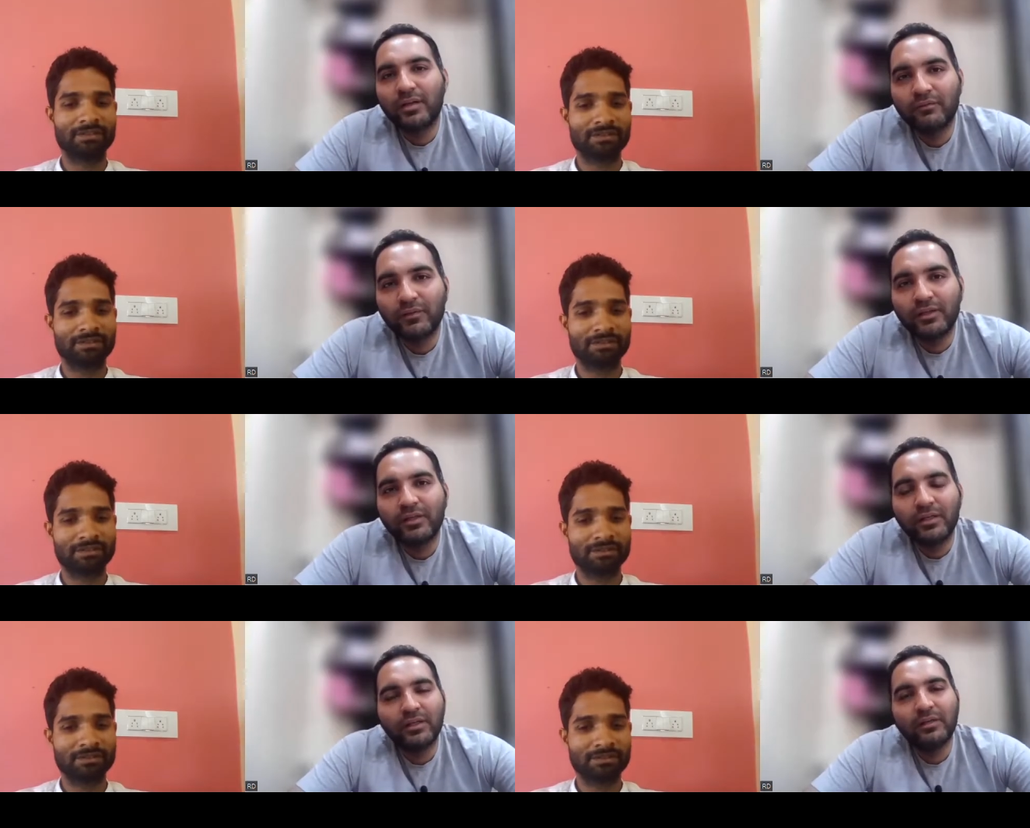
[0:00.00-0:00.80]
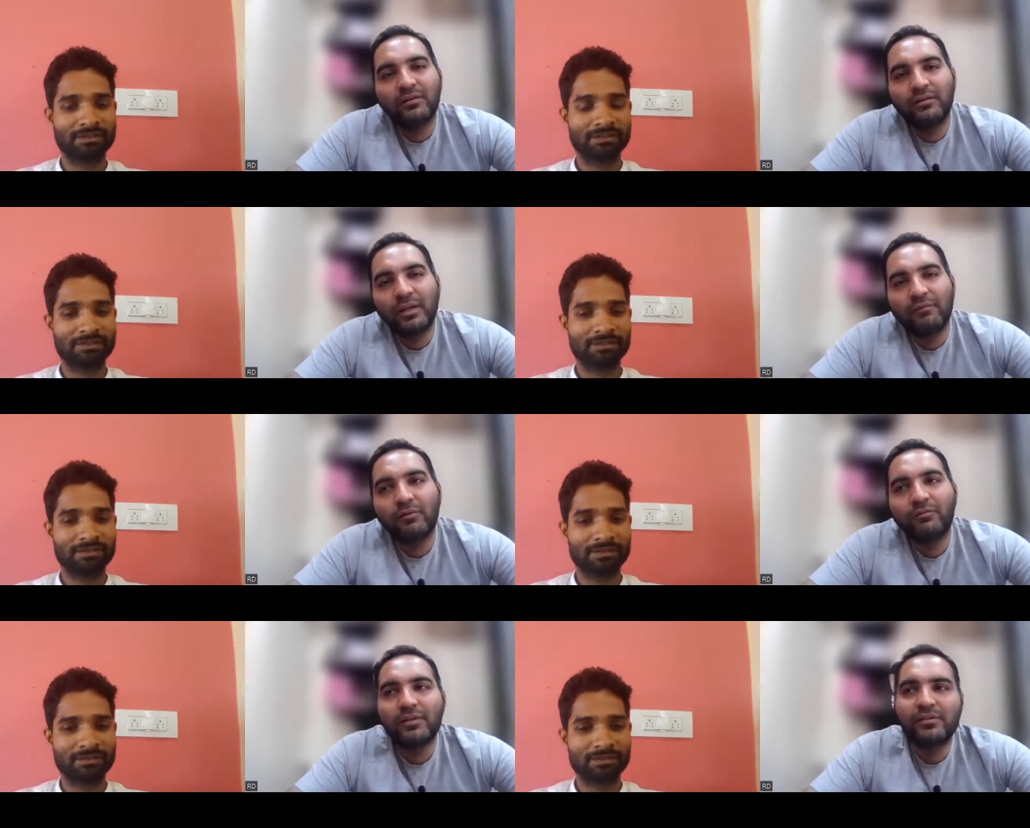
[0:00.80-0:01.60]
Speaker 1: done with the detailed
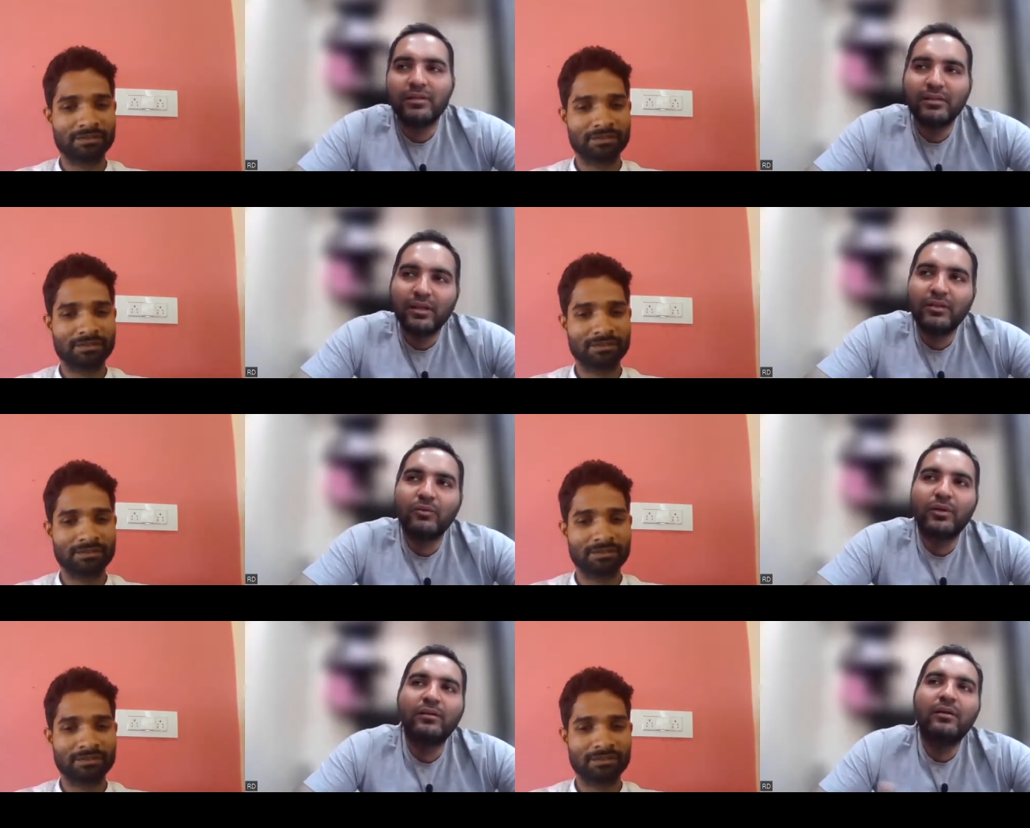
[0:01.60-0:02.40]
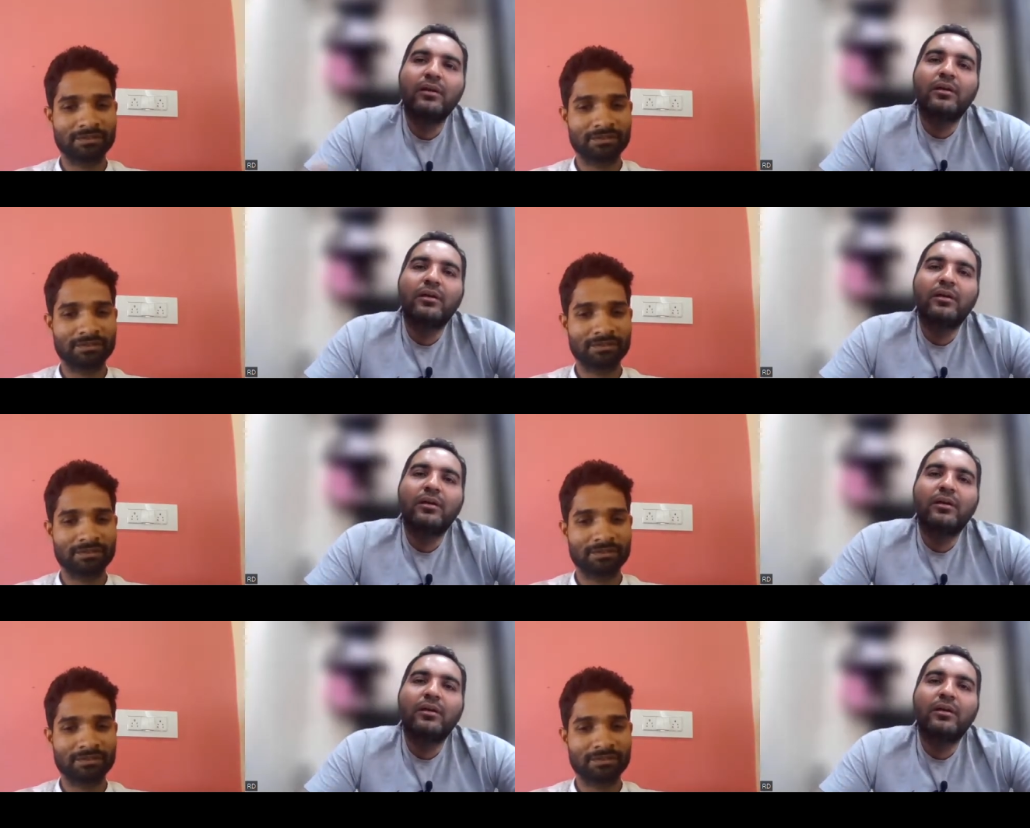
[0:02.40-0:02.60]
level of testing then you can